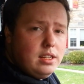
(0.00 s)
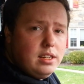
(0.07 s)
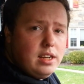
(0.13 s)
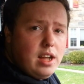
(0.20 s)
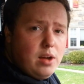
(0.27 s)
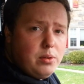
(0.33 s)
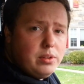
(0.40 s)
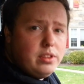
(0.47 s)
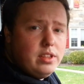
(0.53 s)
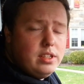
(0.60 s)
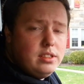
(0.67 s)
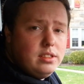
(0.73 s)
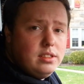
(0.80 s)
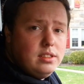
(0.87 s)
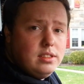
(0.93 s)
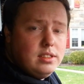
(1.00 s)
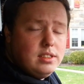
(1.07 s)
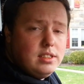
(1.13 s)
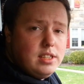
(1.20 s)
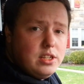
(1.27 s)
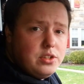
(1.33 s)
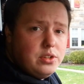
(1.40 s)
Now with the
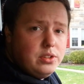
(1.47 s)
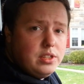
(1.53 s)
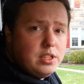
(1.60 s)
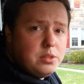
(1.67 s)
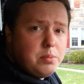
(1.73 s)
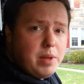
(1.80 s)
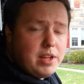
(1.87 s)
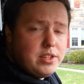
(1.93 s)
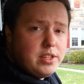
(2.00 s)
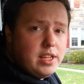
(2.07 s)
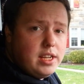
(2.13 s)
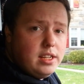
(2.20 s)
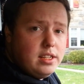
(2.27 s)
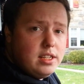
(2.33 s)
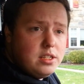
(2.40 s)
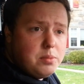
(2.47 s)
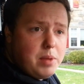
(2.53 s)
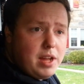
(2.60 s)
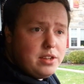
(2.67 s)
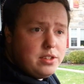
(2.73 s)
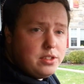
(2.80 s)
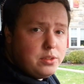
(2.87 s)
Digital Dispatch, they can
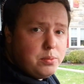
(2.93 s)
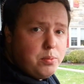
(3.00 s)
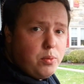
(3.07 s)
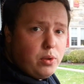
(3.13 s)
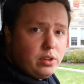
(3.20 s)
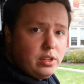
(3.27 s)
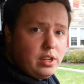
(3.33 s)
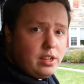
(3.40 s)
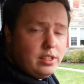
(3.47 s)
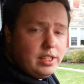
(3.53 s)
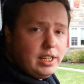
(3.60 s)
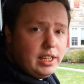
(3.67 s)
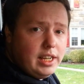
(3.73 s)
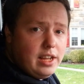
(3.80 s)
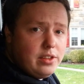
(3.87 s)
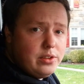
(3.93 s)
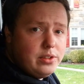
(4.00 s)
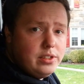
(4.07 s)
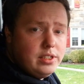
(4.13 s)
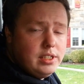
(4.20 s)
dispatch us more tightly together,